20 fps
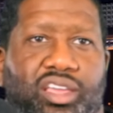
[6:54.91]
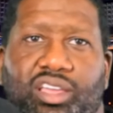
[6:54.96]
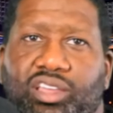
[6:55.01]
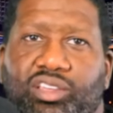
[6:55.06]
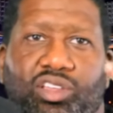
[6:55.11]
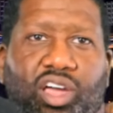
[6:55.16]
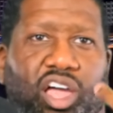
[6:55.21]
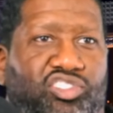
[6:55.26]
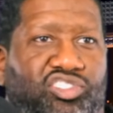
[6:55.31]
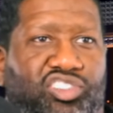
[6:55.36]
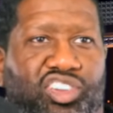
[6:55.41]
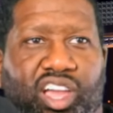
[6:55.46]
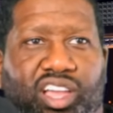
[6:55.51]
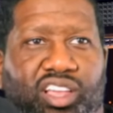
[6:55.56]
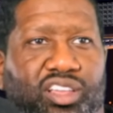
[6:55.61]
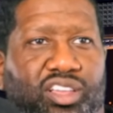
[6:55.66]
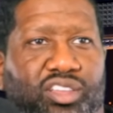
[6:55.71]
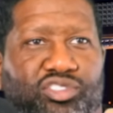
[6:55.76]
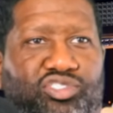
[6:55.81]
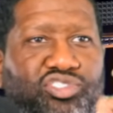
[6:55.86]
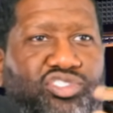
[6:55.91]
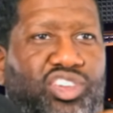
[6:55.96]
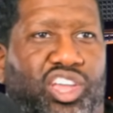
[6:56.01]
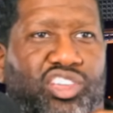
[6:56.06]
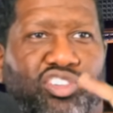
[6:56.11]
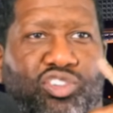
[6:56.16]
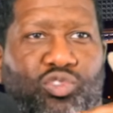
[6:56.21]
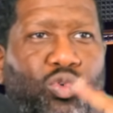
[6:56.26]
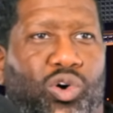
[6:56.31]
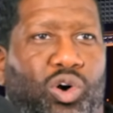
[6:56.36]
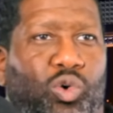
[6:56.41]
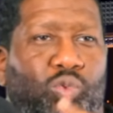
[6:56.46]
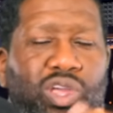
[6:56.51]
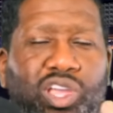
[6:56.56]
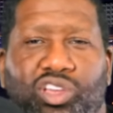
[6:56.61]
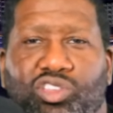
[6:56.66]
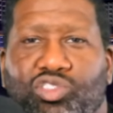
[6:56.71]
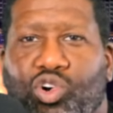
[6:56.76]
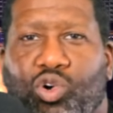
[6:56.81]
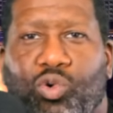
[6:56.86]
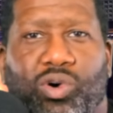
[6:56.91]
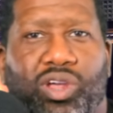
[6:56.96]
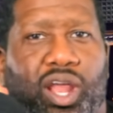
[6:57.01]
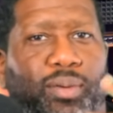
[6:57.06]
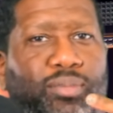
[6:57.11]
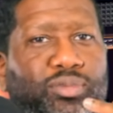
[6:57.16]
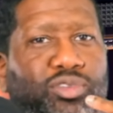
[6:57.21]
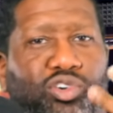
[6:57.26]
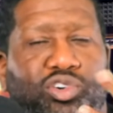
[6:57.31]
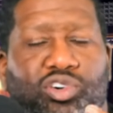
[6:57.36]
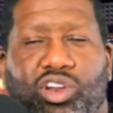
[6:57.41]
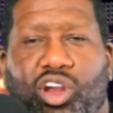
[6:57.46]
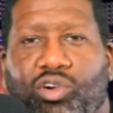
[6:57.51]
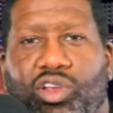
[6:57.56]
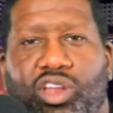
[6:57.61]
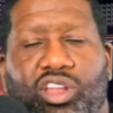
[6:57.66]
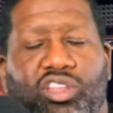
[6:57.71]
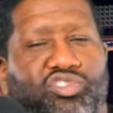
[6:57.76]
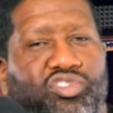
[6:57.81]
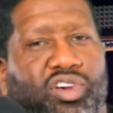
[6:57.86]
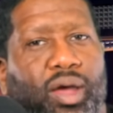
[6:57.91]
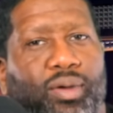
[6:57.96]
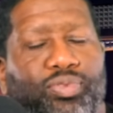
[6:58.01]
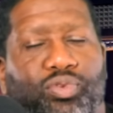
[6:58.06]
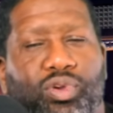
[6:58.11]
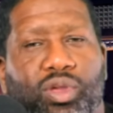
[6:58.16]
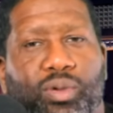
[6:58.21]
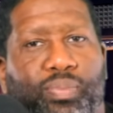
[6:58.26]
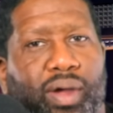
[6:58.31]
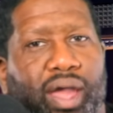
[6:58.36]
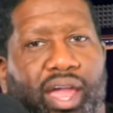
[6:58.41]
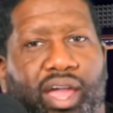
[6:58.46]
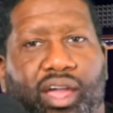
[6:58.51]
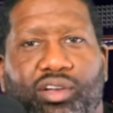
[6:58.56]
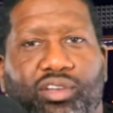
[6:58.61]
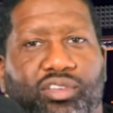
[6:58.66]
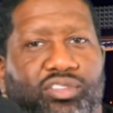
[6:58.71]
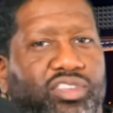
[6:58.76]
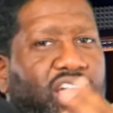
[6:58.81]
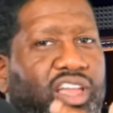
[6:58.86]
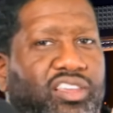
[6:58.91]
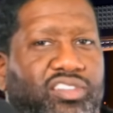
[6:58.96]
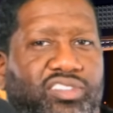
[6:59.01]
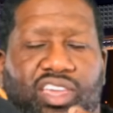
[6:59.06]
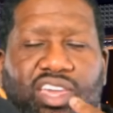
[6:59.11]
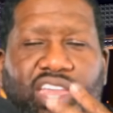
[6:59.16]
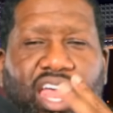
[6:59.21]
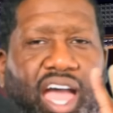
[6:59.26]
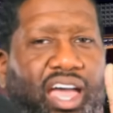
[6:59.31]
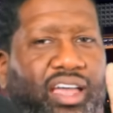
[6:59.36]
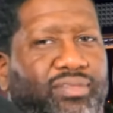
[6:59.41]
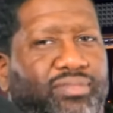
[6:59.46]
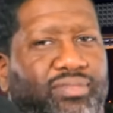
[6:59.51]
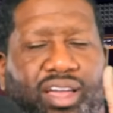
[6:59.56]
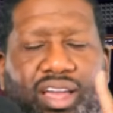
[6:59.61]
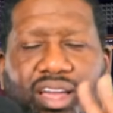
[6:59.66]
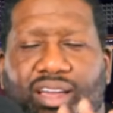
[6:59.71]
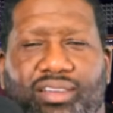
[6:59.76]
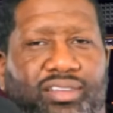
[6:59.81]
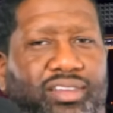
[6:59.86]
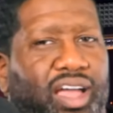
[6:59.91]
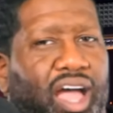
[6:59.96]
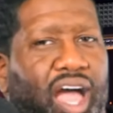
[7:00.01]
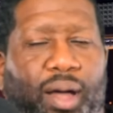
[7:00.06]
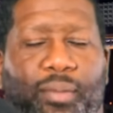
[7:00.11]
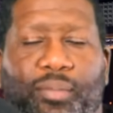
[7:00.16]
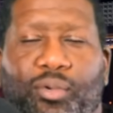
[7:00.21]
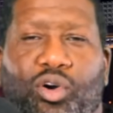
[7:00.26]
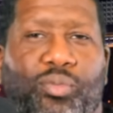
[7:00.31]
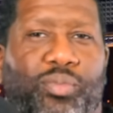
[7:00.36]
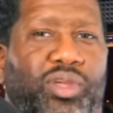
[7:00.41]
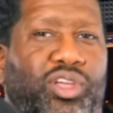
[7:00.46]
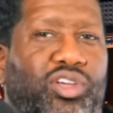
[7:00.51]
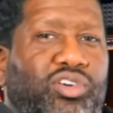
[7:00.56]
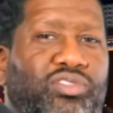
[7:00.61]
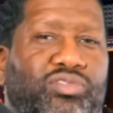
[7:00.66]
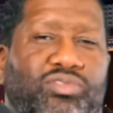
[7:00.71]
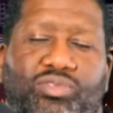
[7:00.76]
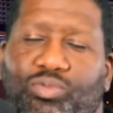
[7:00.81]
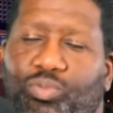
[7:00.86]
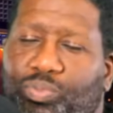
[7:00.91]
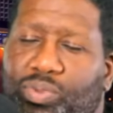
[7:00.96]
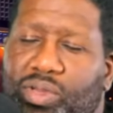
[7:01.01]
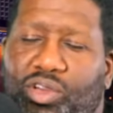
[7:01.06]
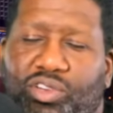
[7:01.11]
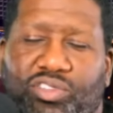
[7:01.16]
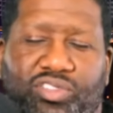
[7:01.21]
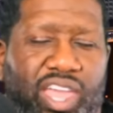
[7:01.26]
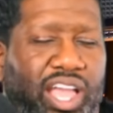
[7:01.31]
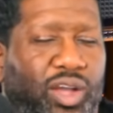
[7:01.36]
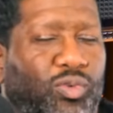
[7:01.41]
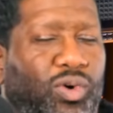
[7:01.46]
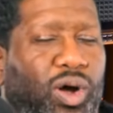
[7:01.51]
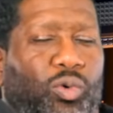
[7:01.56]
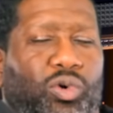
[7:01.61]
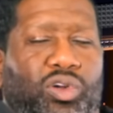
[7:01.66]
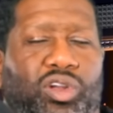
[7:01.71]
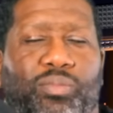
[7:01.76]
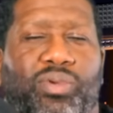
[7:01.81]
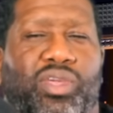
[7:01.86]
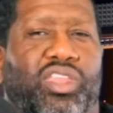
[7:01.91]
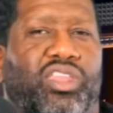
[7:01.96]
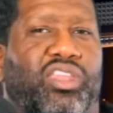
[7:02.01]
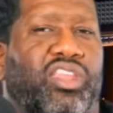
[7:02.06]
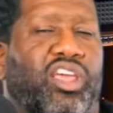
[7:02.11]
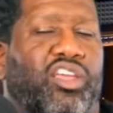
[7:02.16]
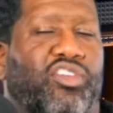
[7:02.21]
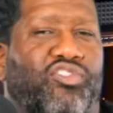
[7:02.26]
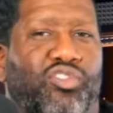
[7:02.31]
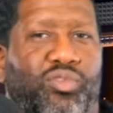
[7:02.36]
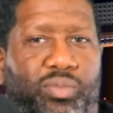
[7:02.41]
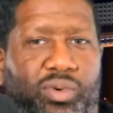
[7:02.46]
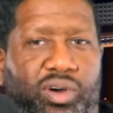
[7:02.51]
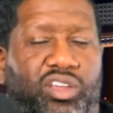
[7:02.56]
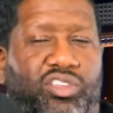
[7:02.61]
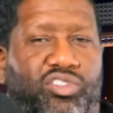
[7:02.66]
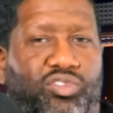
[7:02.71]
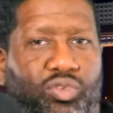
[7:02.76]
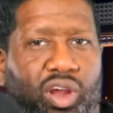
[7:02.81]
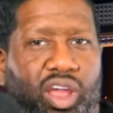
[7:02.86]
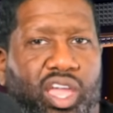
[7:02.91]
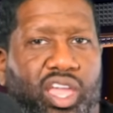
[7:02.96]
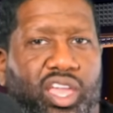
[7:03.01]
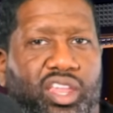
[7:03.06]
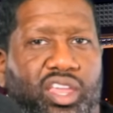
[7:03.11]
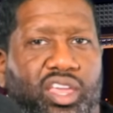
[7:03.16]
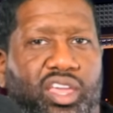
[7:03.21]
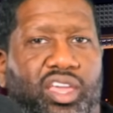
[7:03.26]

You know, check check this one week of doing what I'm doing. I already dropped three pounds. Like I said, I I'm gonna be be exactly where I want to be in the next few months, right?